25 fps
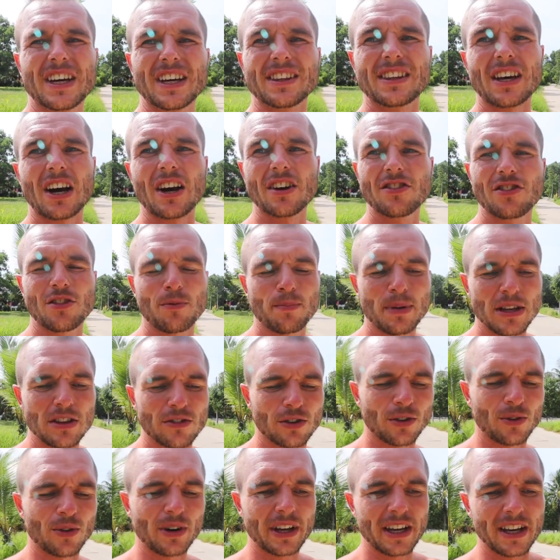that I should be
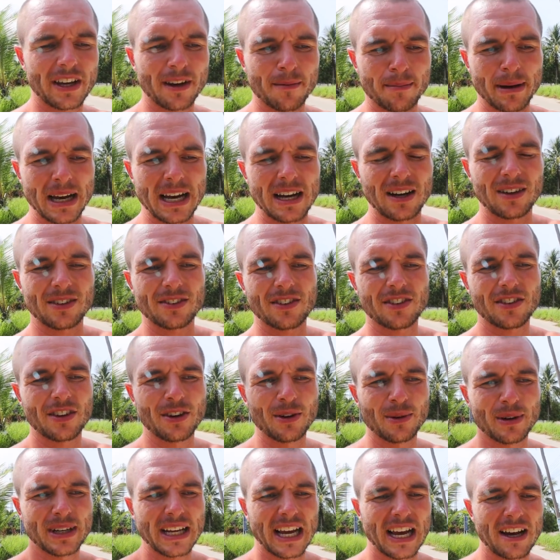talking about
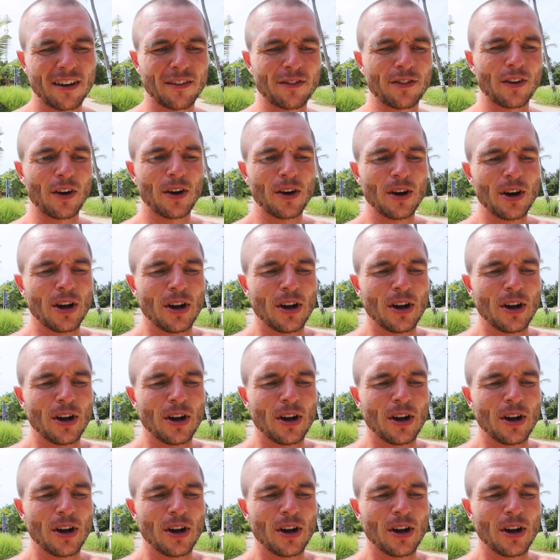that would have